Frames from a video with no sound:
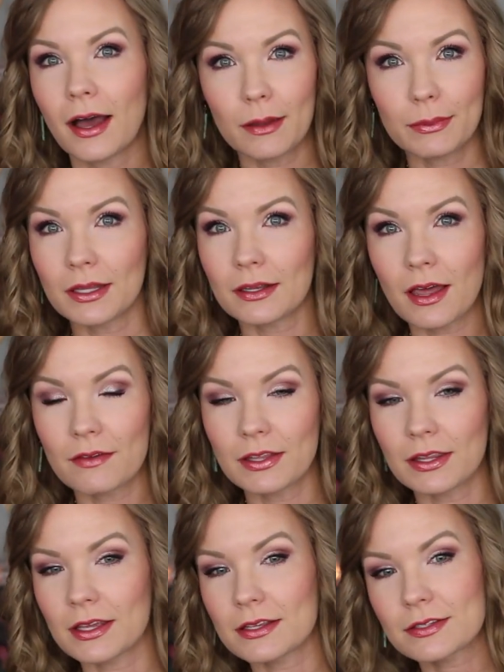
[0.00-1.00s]
I've
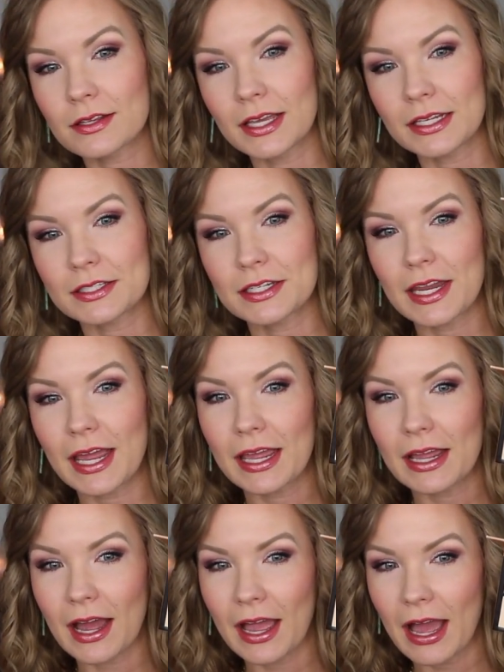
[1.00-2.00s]
been loving this. Like
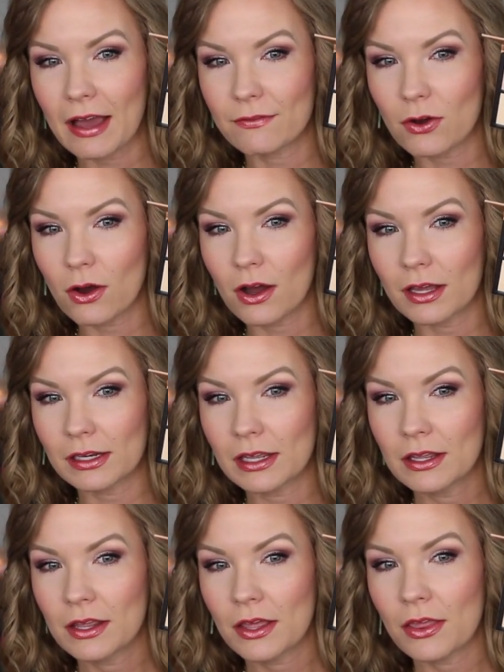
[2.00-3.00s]
today I have on
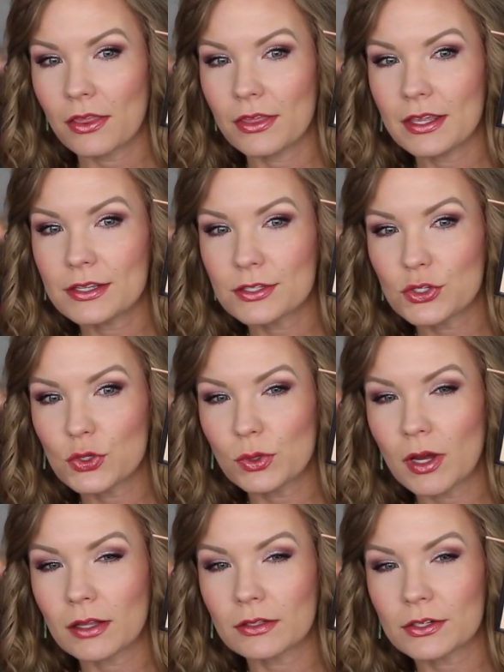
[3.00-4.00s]
these two
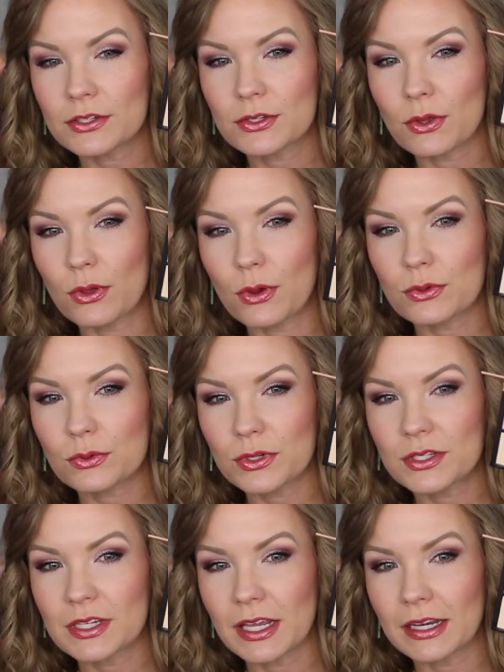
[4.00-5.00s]
colors. those were
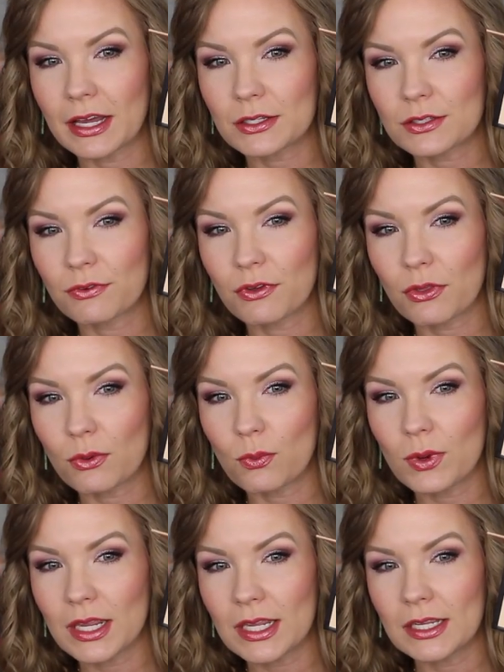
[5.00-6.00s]
standouts for the
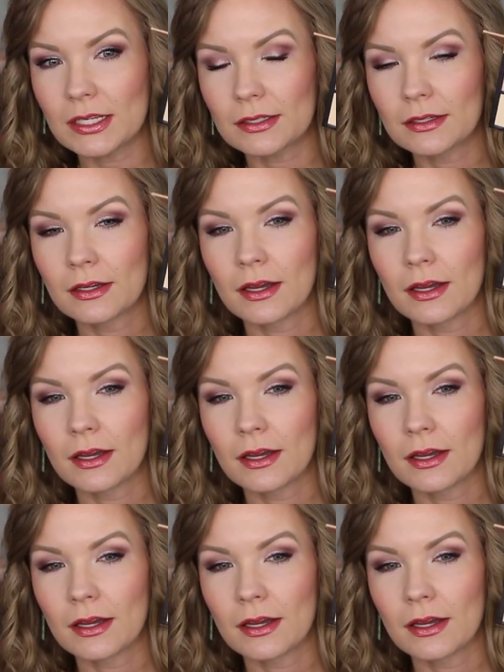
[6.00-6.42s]
week.